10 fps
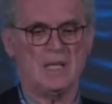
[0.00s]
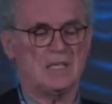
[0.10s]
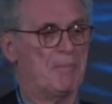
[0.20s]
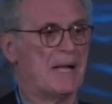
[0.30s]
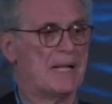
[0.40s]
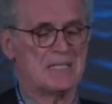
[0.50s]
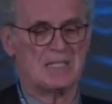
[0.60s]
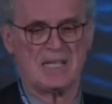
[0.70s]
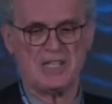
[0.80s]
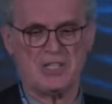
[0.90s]
the market
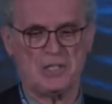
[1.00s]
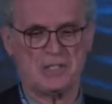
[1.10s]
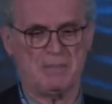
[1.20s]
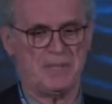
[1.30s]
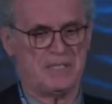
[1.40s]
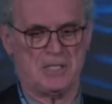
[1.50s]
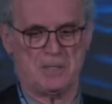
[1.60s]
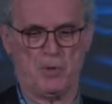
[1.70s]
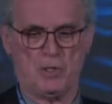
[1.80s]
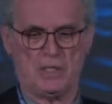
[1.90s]
strategies and business
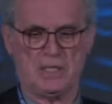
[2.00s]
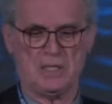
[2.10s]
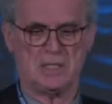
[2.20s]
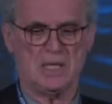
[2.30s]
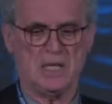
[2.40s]
models,